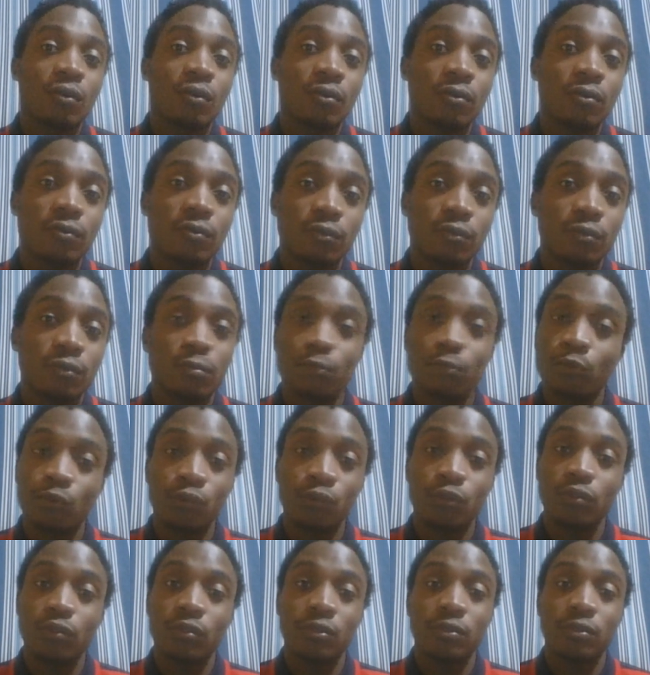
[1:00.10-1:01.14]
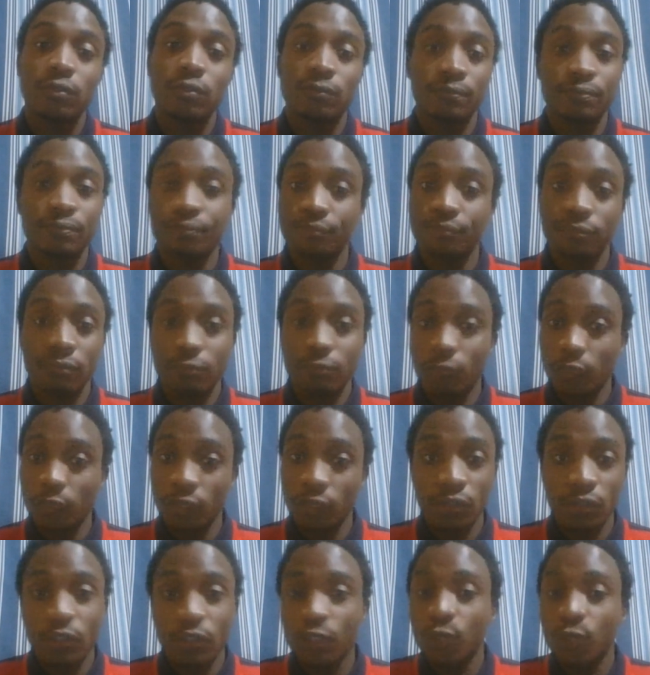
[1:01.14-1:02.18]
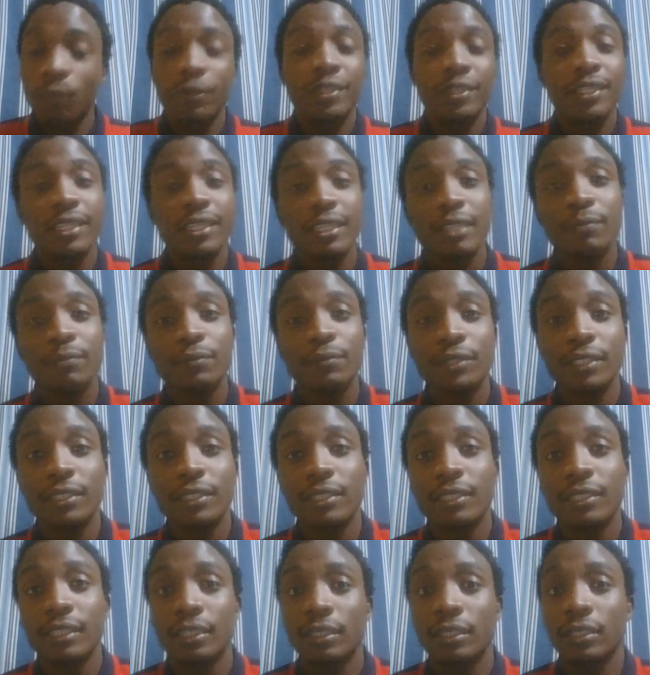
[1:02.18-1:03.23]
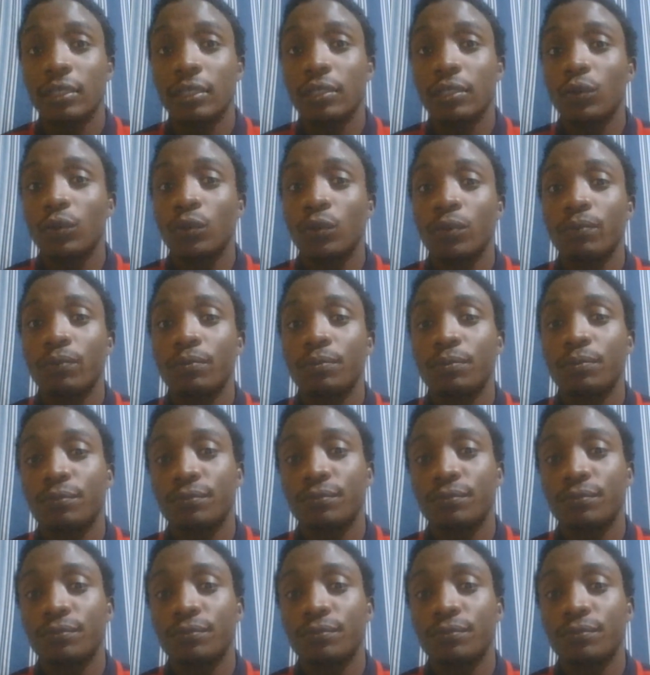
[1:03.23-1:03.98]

long because she might end up cheating and, you know,